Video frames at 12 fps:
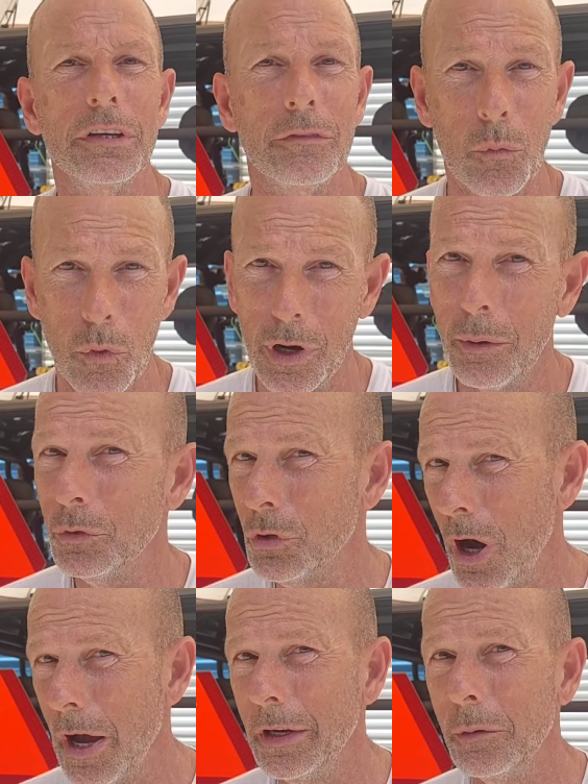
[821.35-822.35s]
Even when I'm
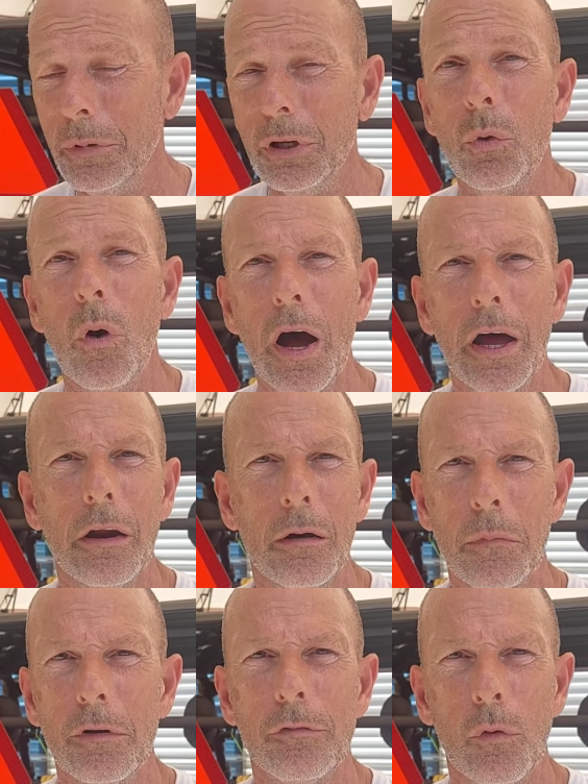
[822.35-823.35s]
trying to be quiet on
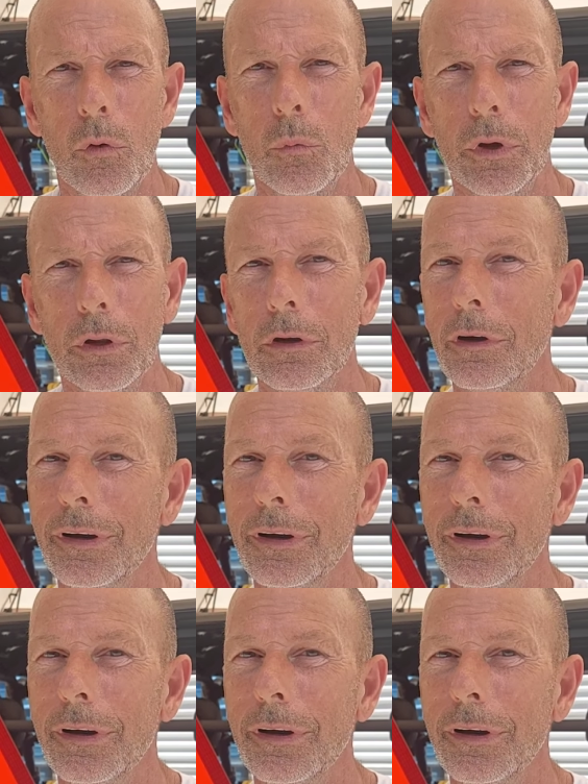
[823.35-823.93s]
my four-wheeler,